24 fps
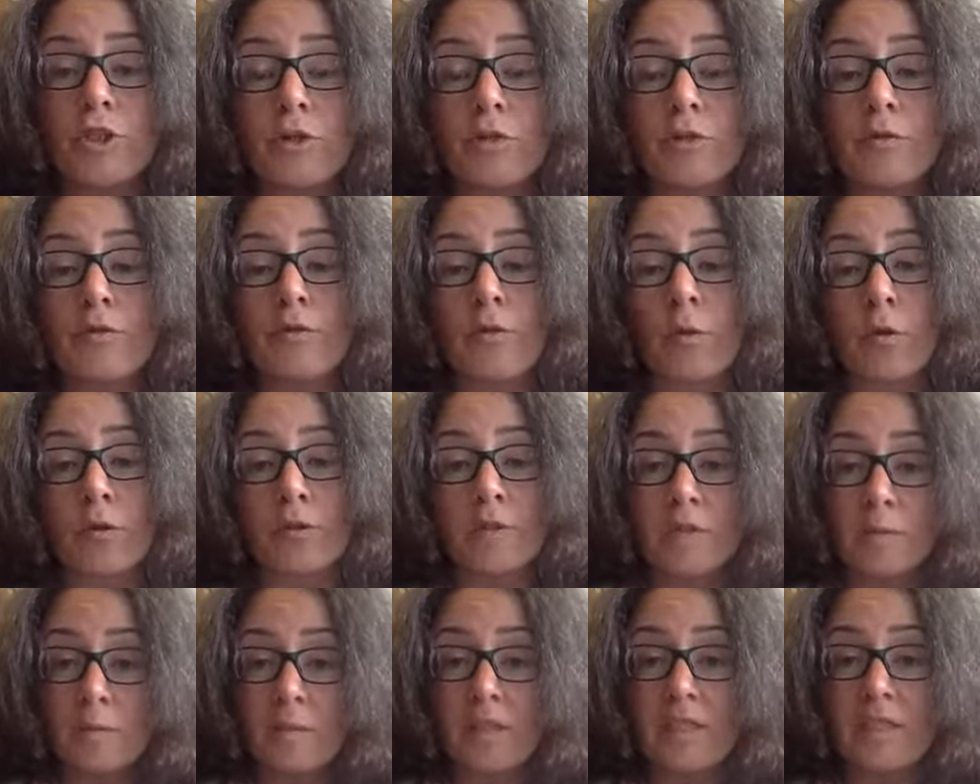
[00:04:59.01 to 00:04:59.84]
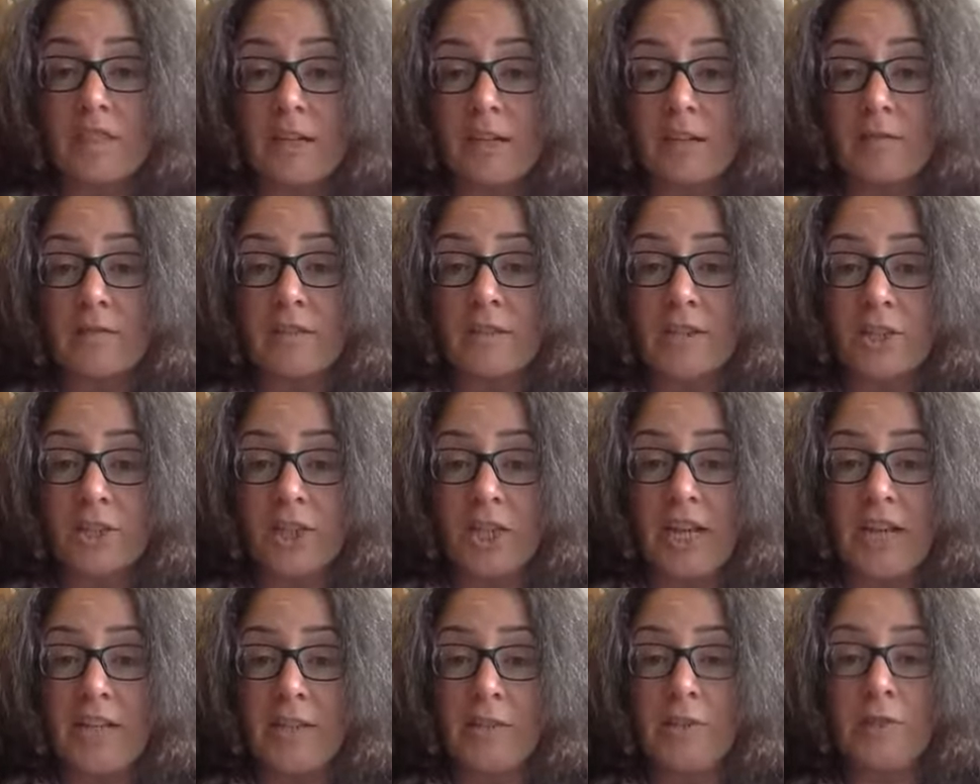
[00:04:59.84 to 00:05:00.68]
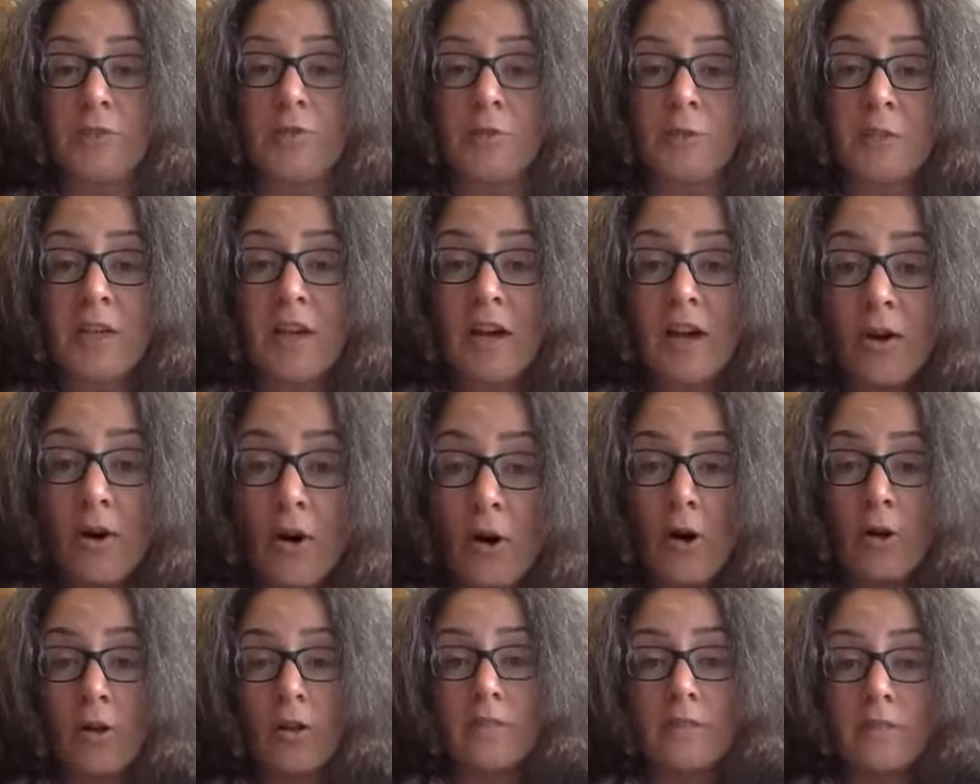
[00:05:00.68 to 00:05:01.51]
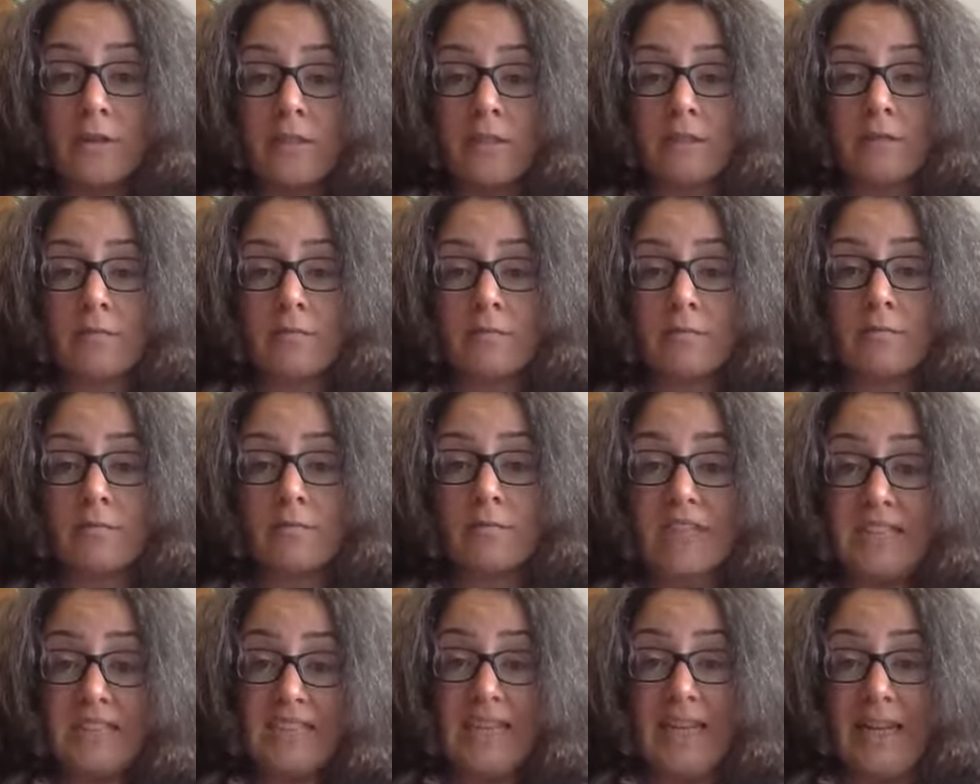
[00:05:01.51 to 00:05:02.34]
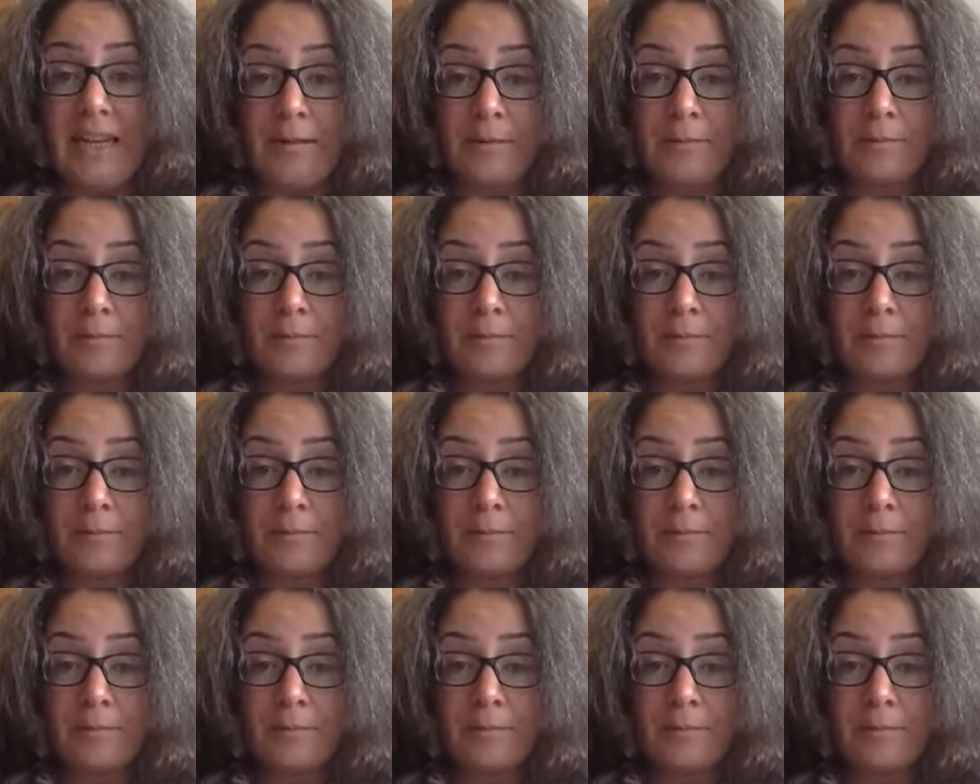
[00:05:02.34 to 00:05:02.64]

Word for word: or force myself to change all of it today?